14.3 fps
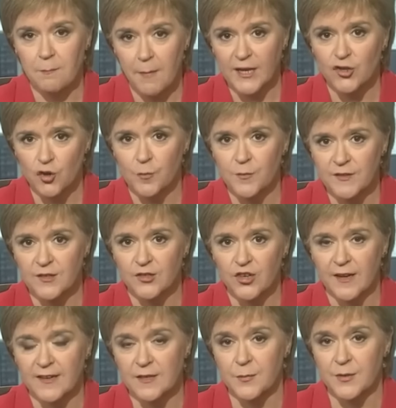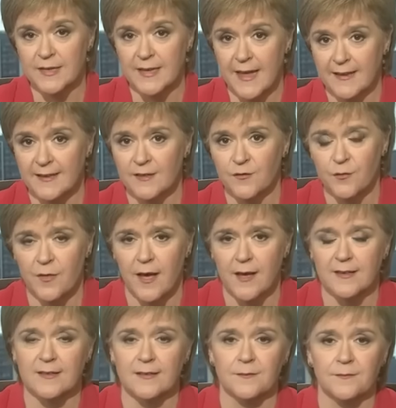My job ba is to try to protect us from
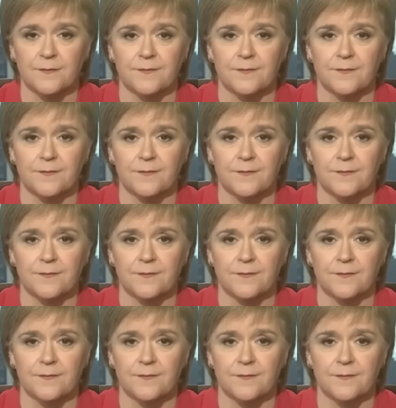that.